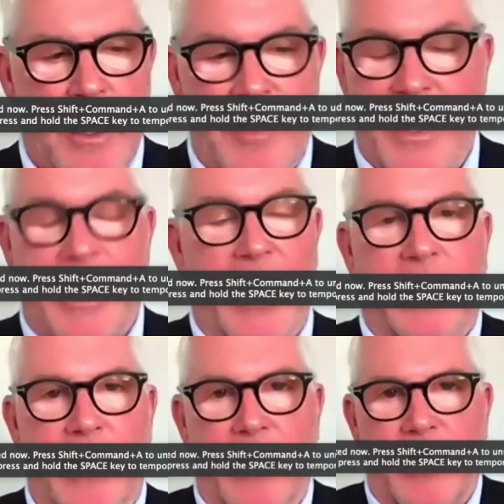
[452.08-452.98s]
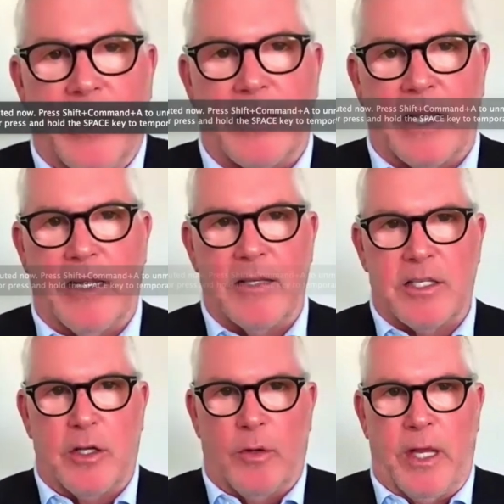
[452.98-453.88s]
they get it, and I think that
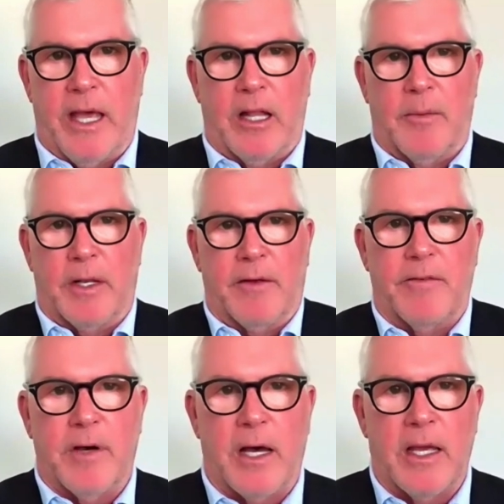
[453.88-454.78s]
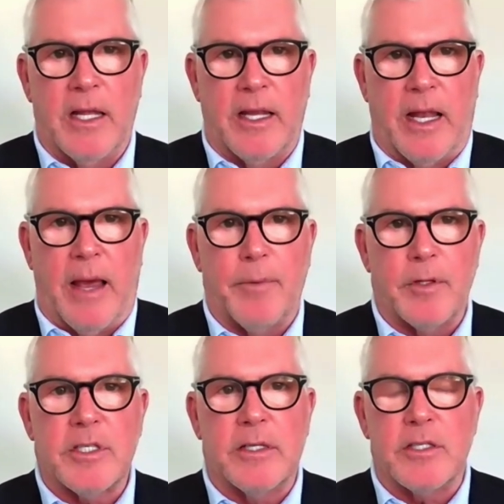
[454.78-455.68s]
is a unique element of uh,
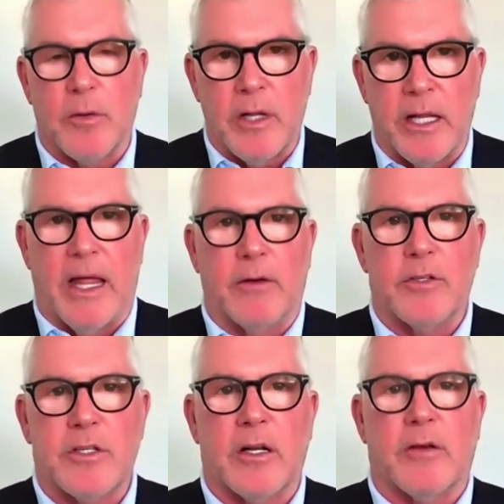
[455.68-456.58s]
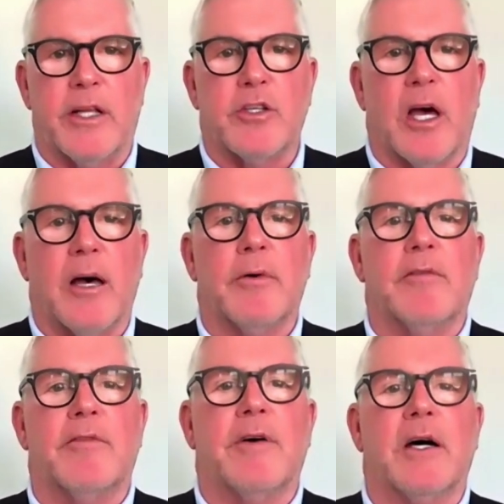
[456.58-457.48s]
Indianapolis, and certainly Leonard's done a great job
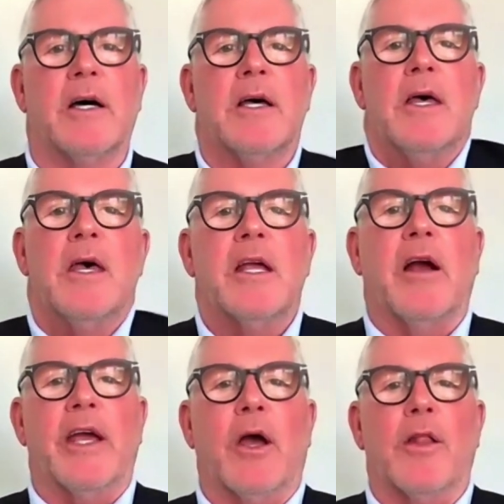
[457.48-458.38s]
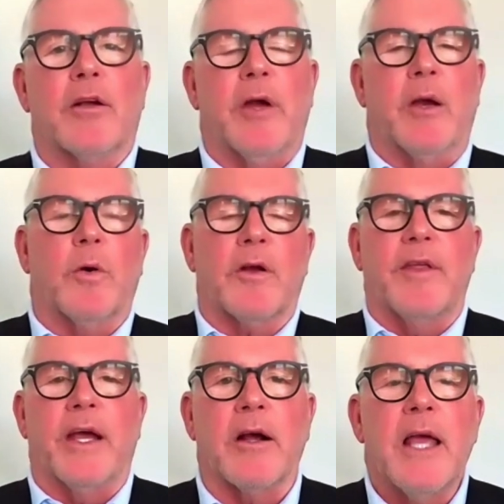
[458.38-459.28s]
of uh, carrying on the great work
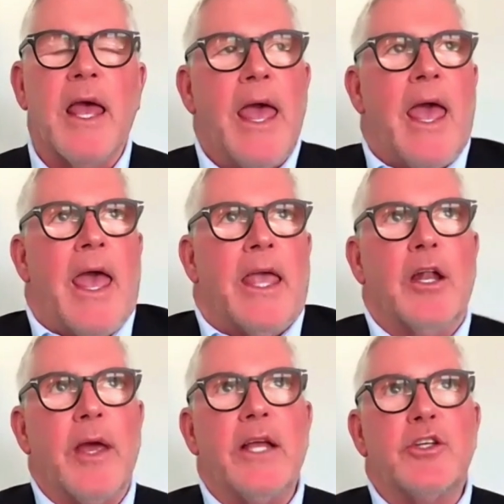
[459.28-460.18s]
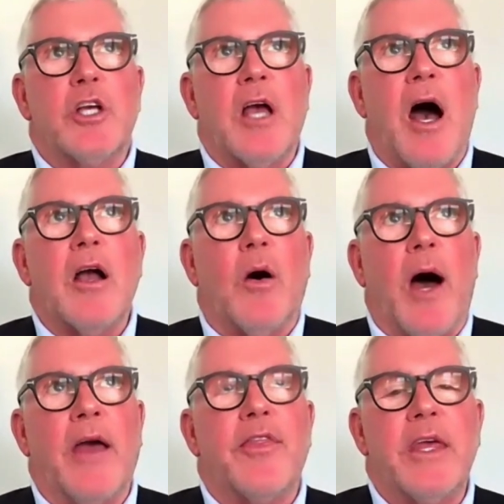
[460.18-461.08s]
there. You know, in Chicago,
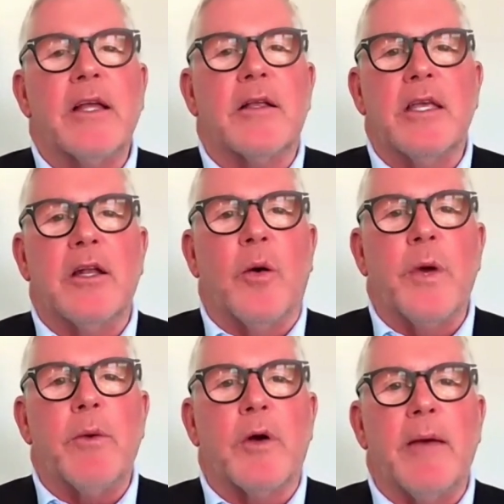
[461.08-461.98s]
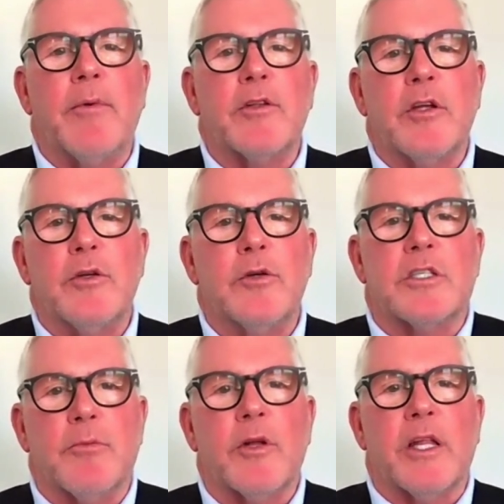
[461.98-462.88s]
I think you know we were able to do
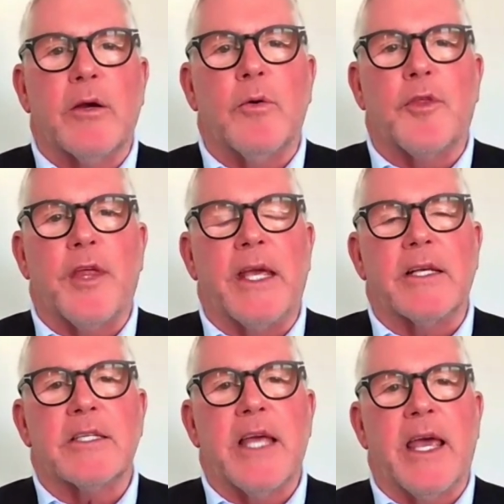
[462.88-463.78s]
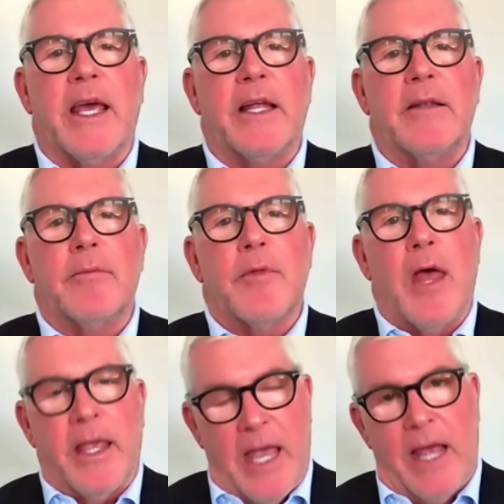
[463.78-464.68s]
some really cool things, and
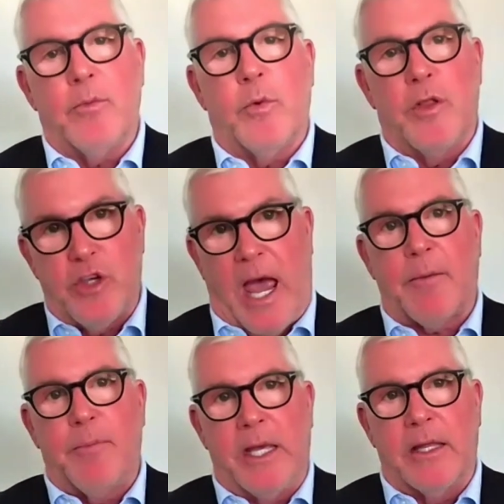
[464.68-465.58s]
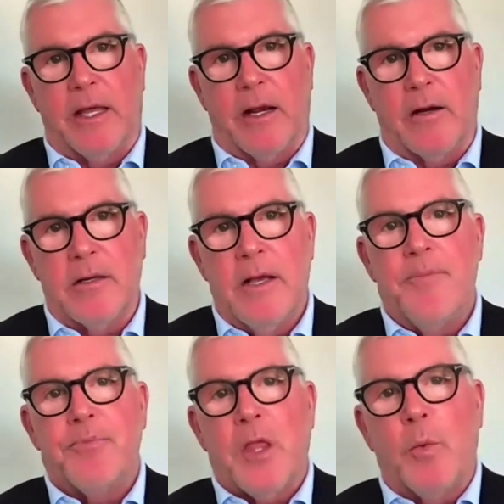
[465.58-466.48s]
again with Jack being there,
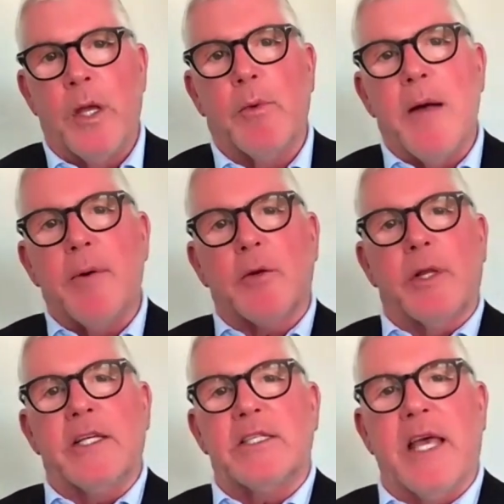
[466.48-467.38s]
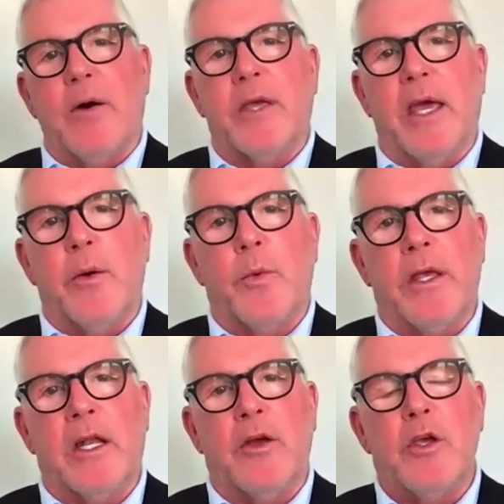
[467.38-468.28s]
we were able to really say, okay, we
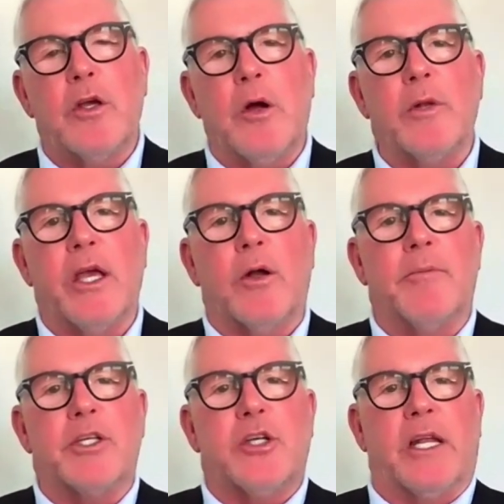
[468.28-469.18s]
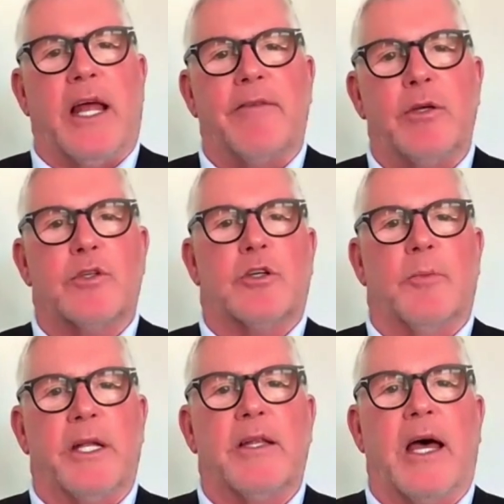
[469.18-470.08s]
you know you can only go to Michigan Avenue so
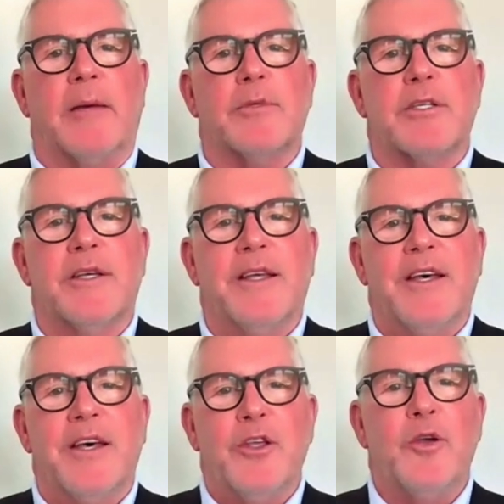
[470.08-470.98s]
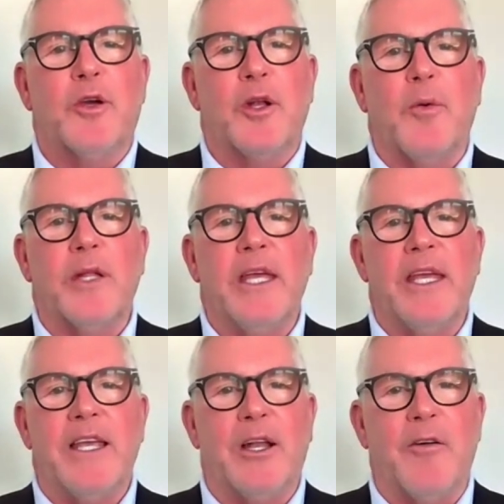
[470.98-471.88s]
many times, you can
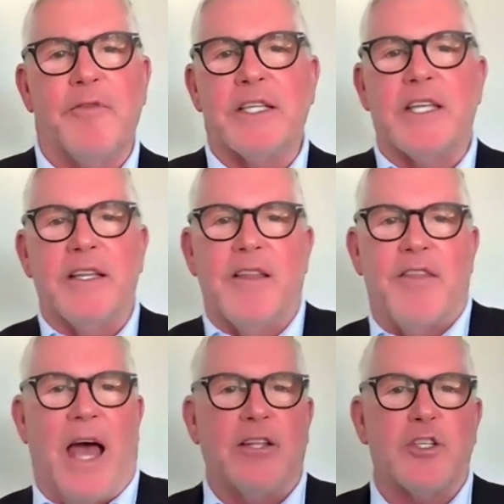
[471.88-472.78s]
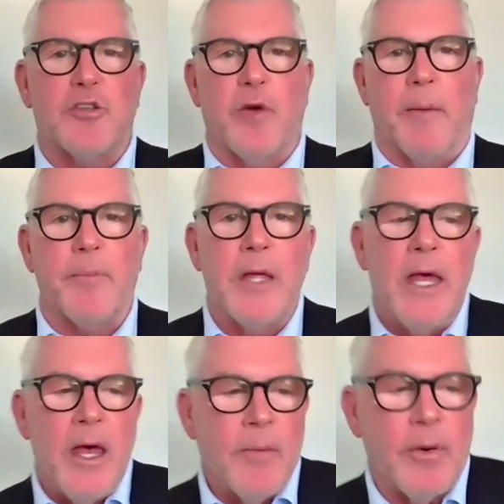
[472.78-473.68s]
only you know visit that strip
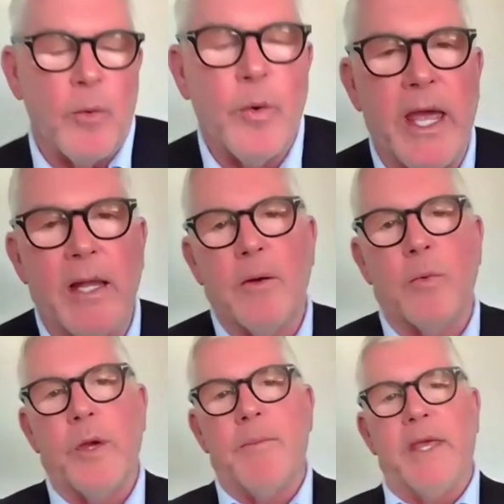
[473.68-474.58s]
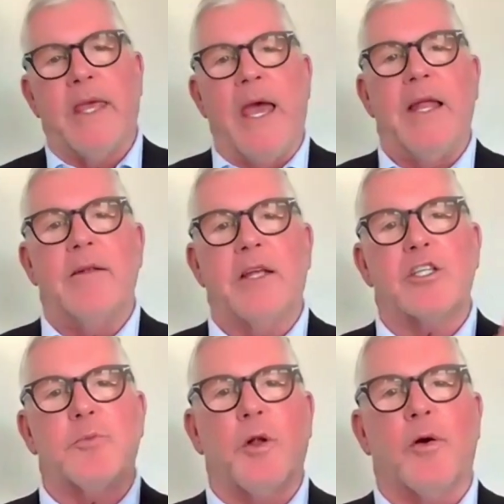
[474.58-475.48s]
but when we began
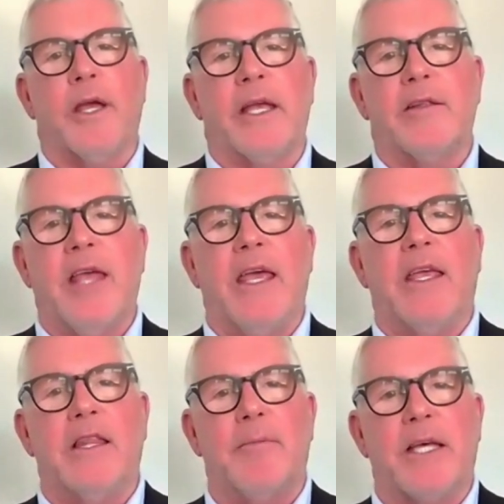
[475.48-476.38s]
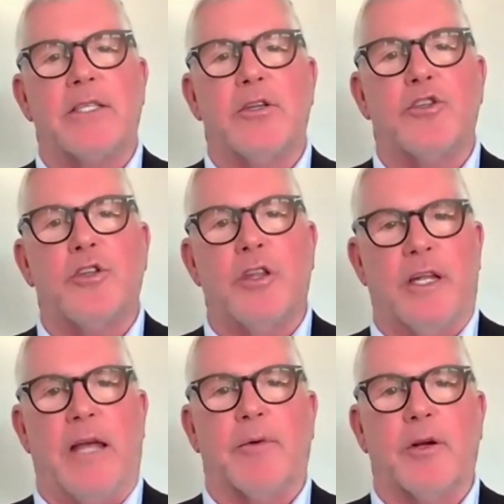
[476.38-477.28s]
exploring taking the message to the
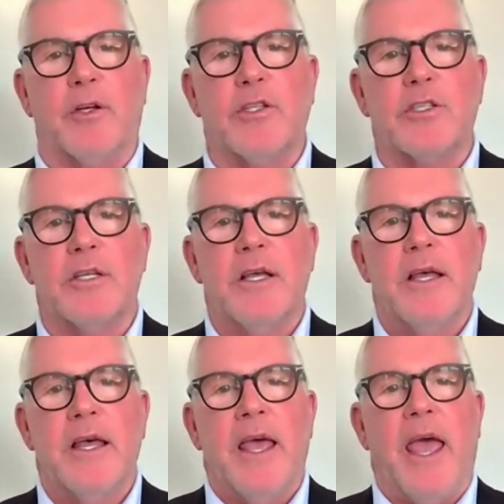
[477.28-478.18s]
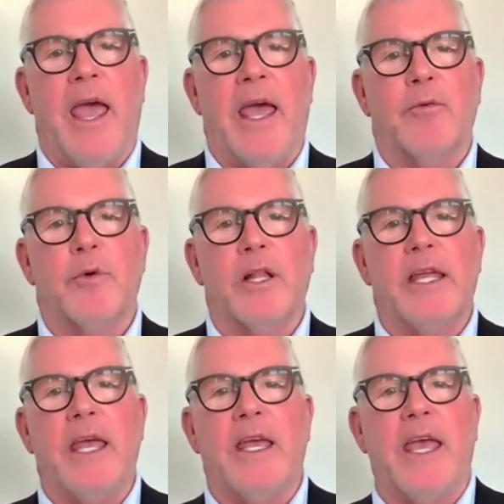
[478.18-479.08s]
neighborhoods and
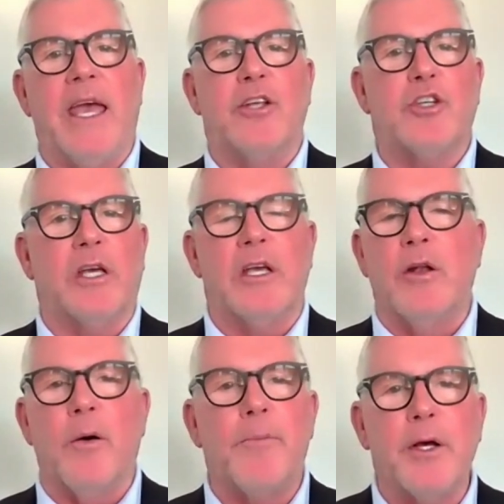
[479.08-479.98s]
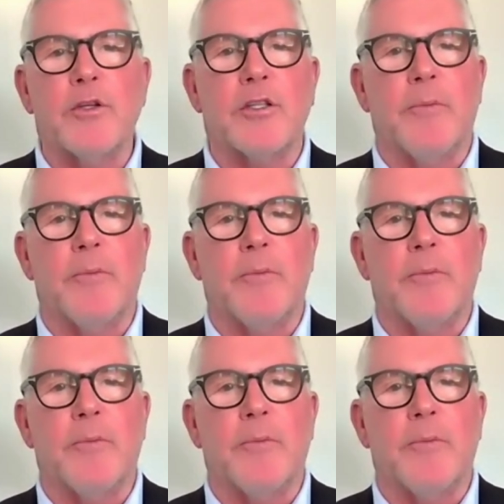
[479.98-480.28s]
really engaging, you know, Pils- the